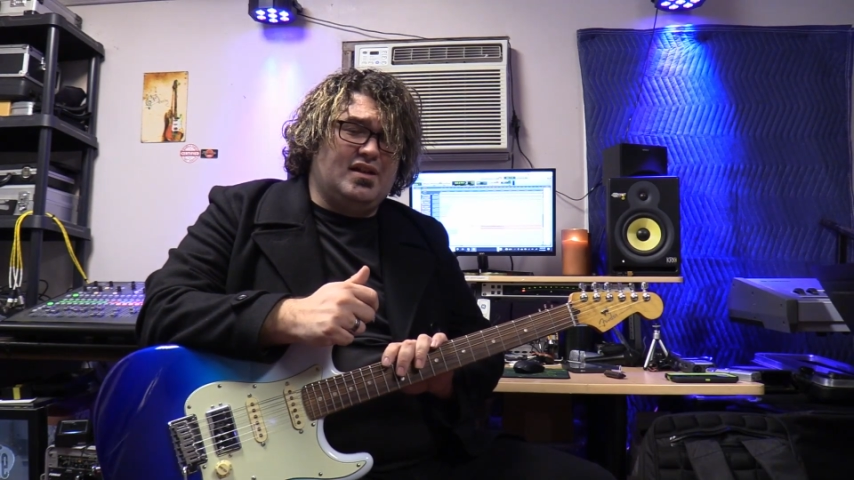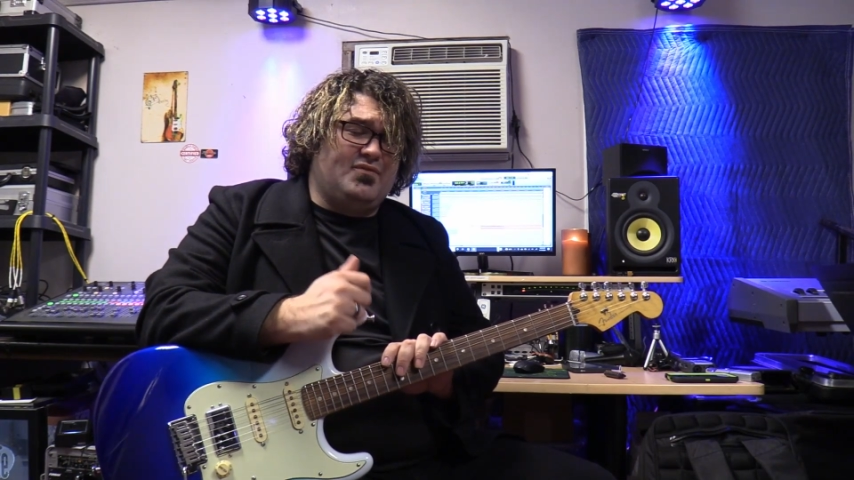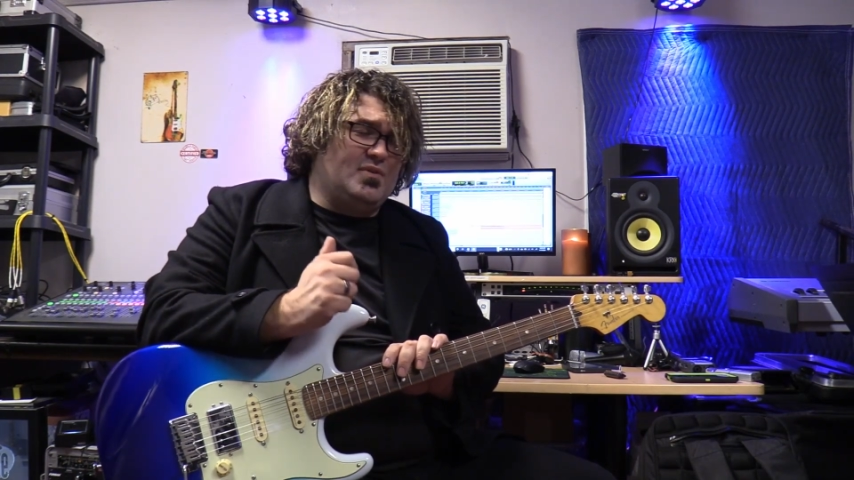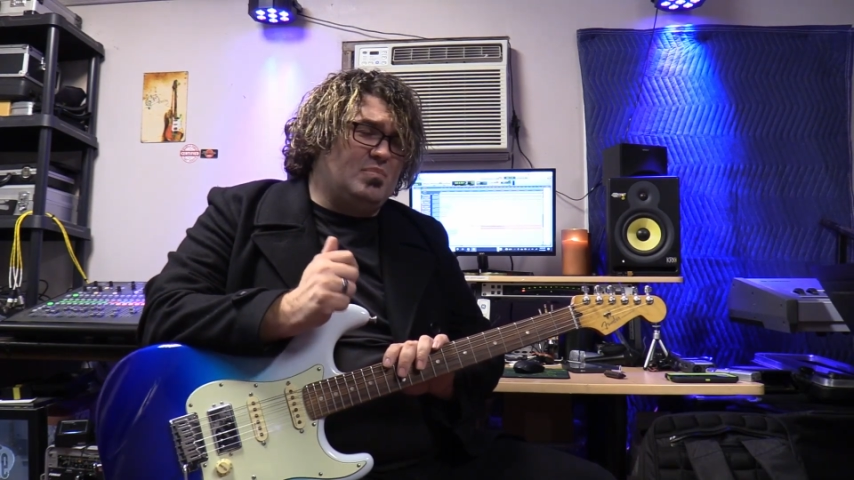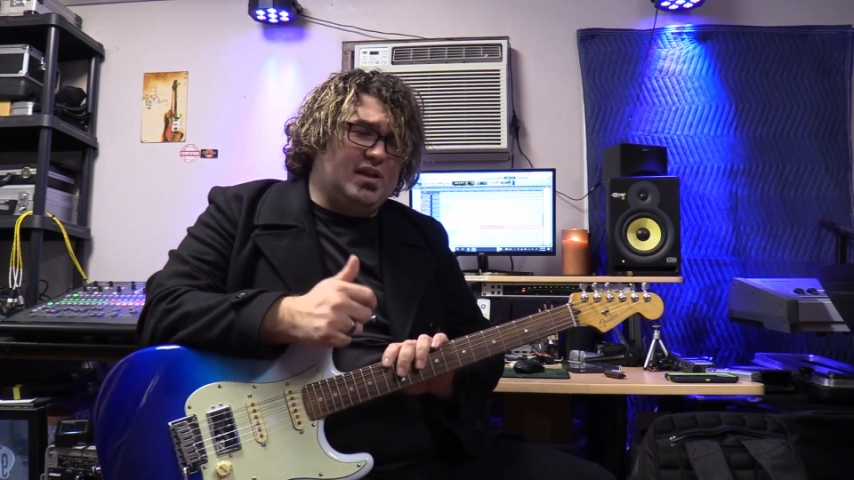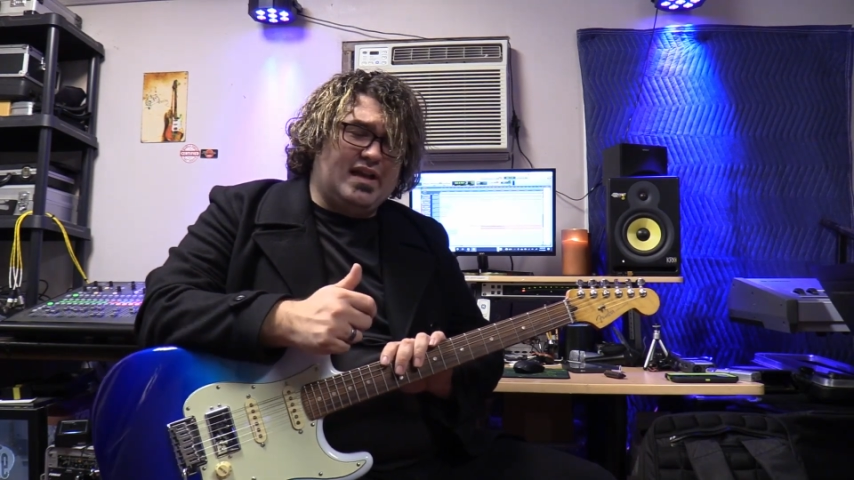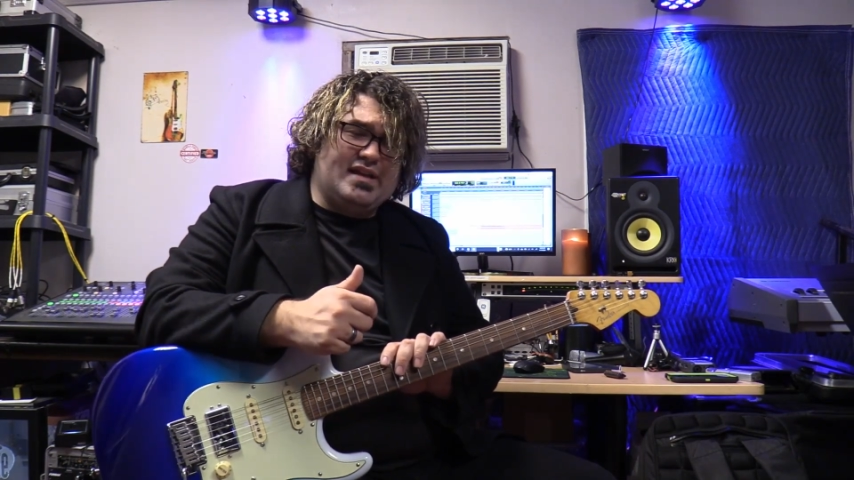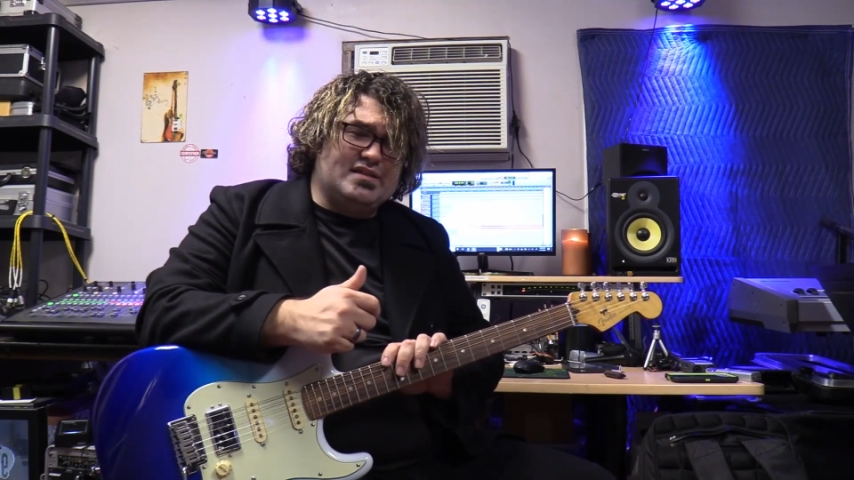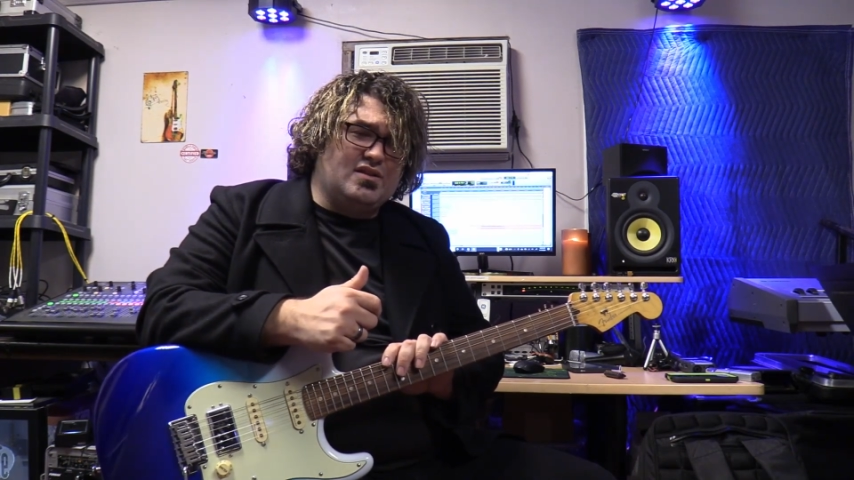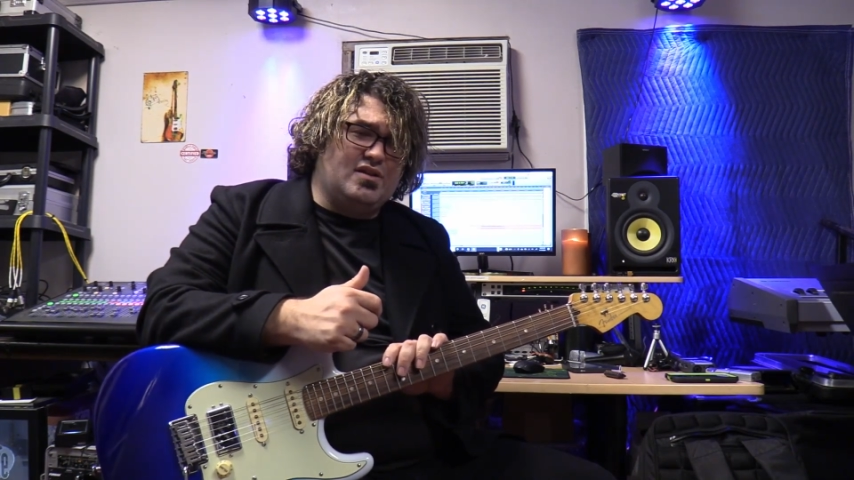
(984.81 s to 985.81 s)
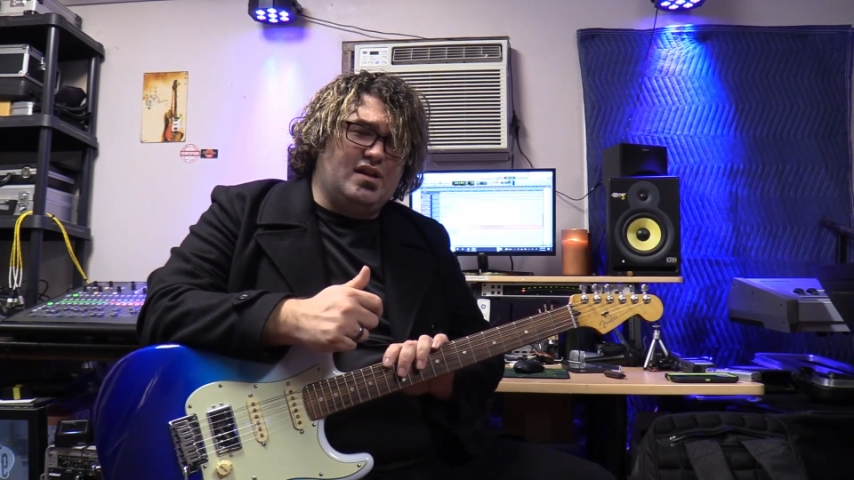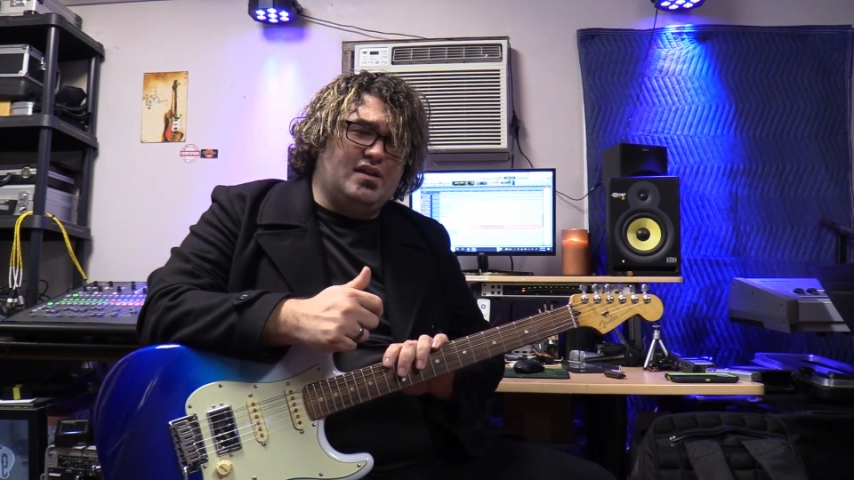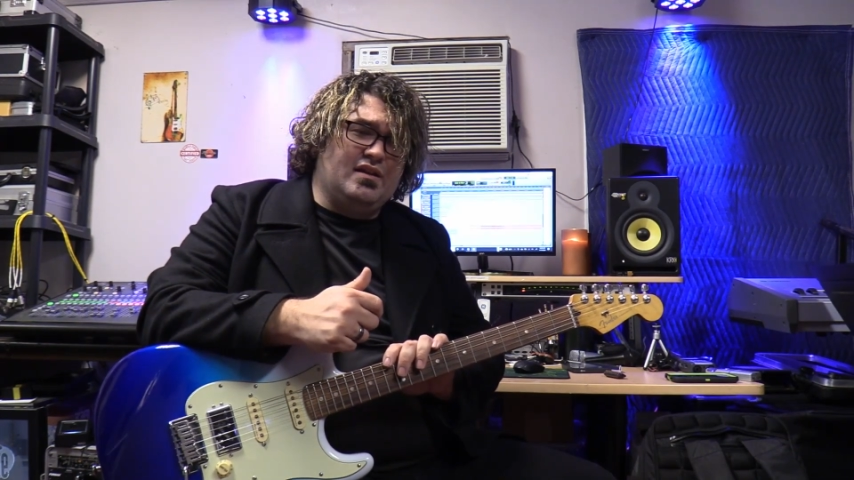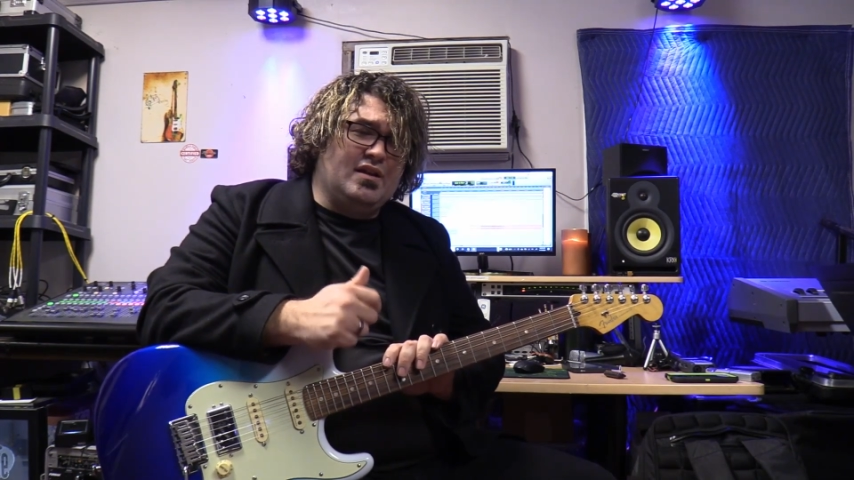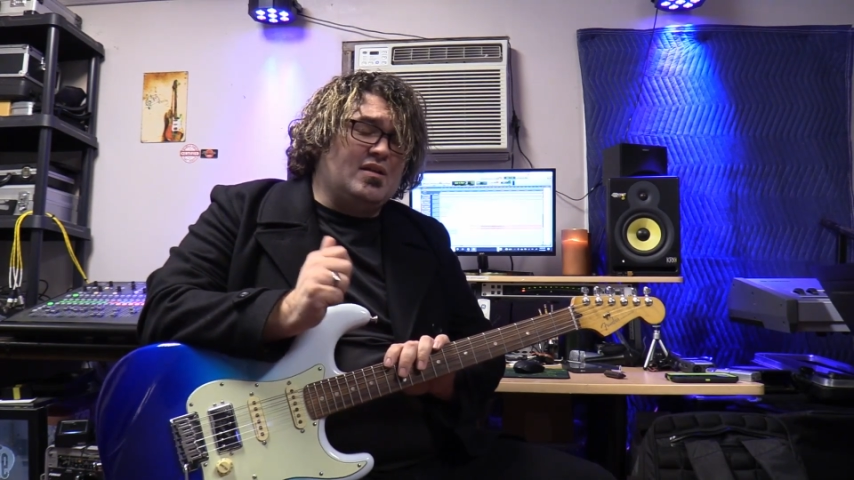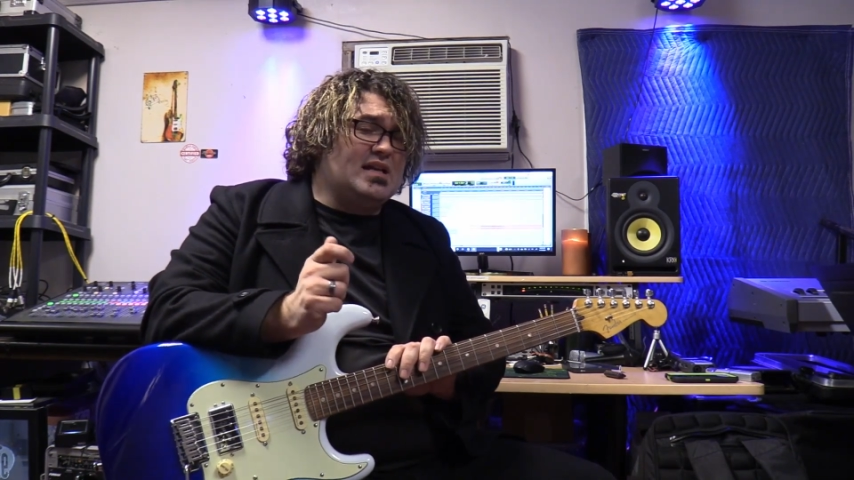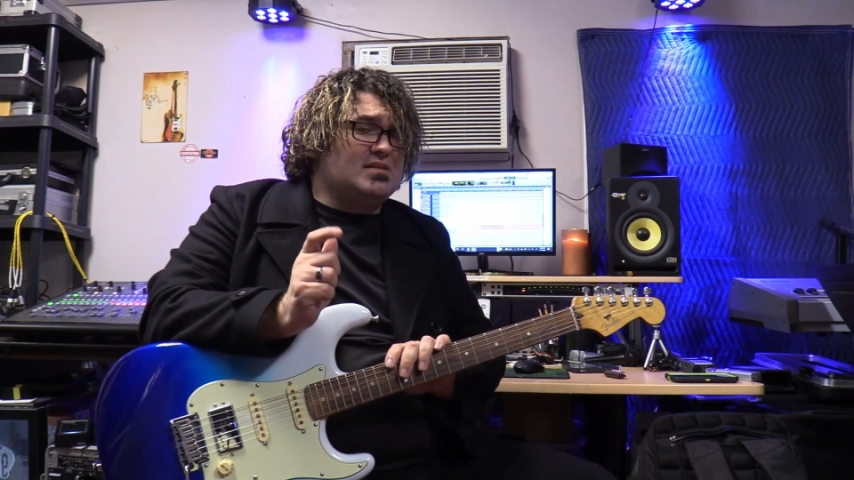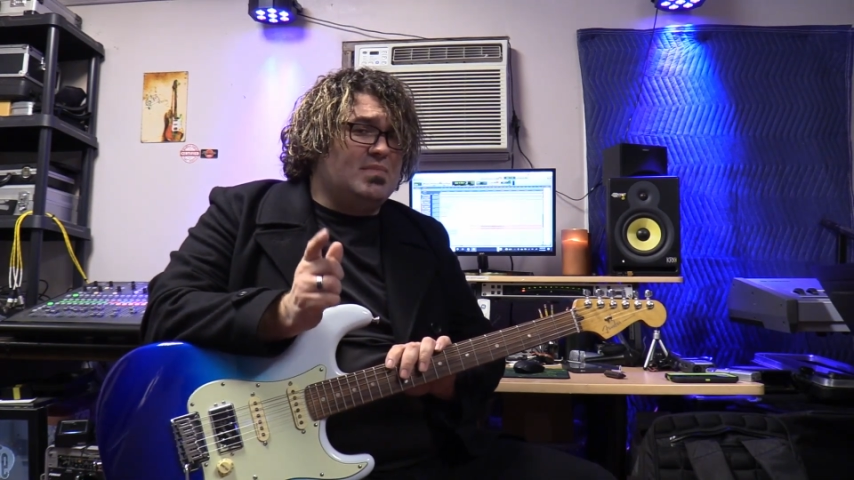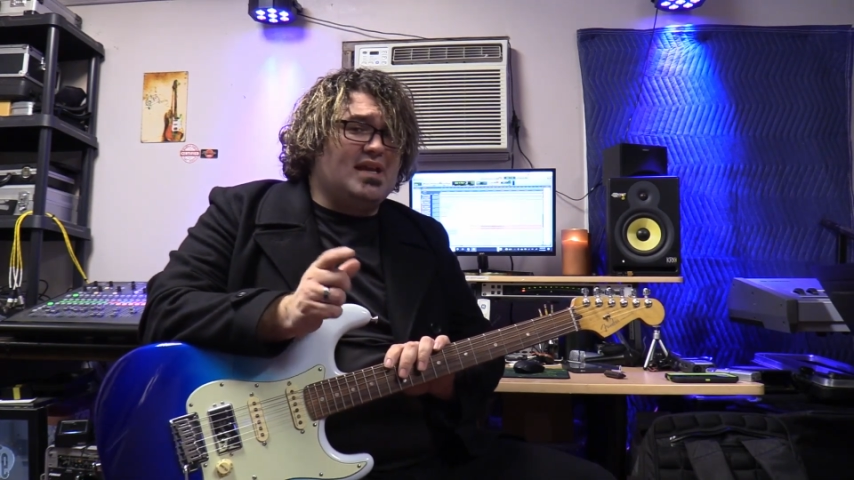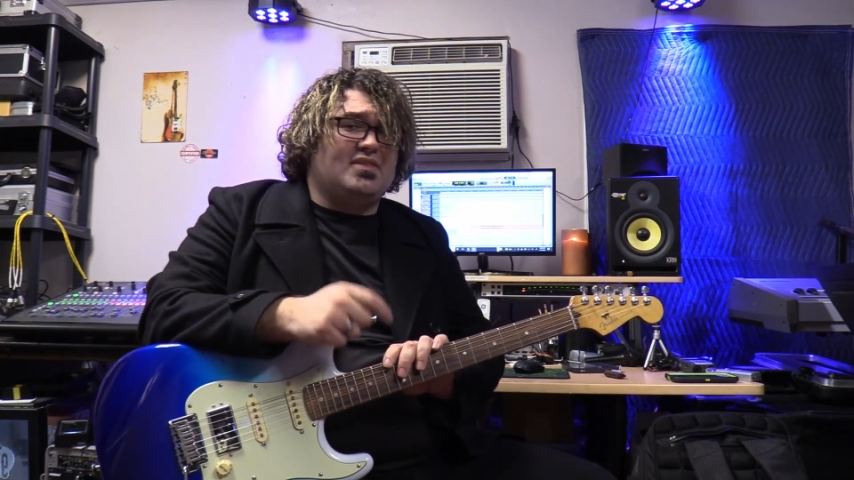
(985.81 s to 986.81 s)
if it plays good, that's
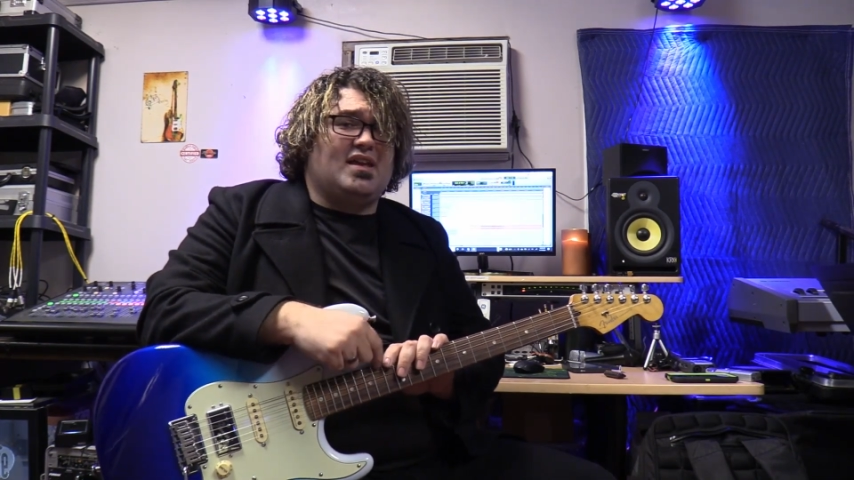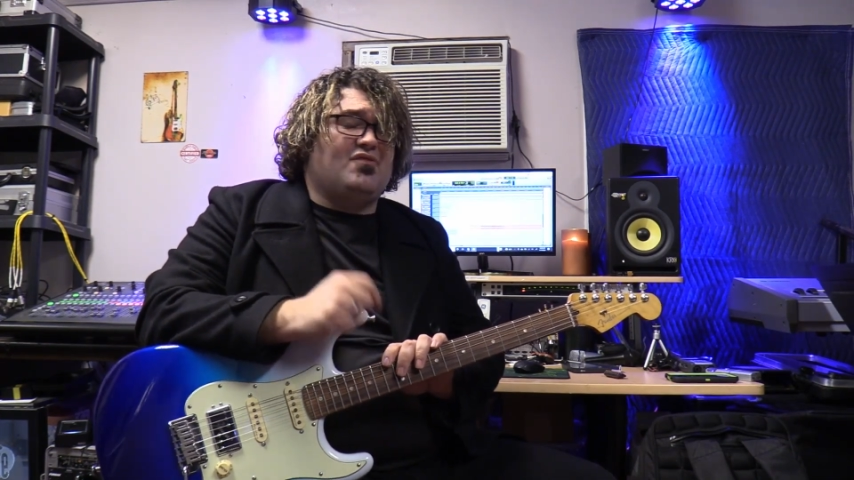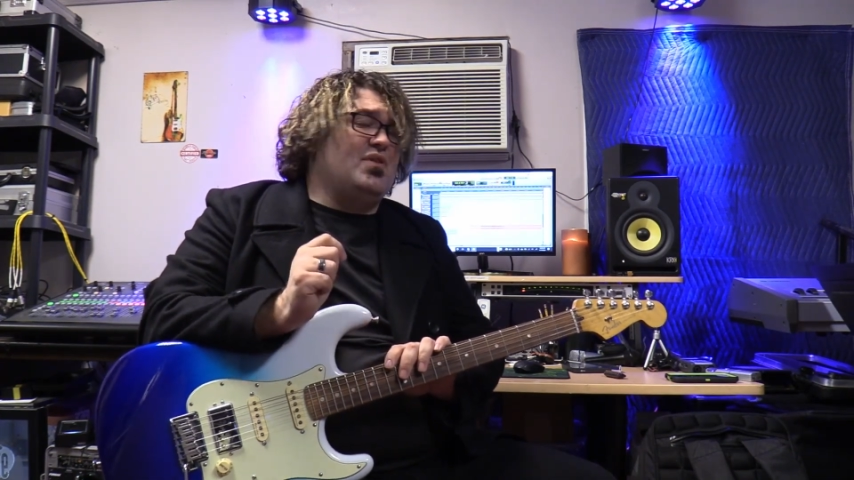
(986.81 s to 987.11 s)
the main thing.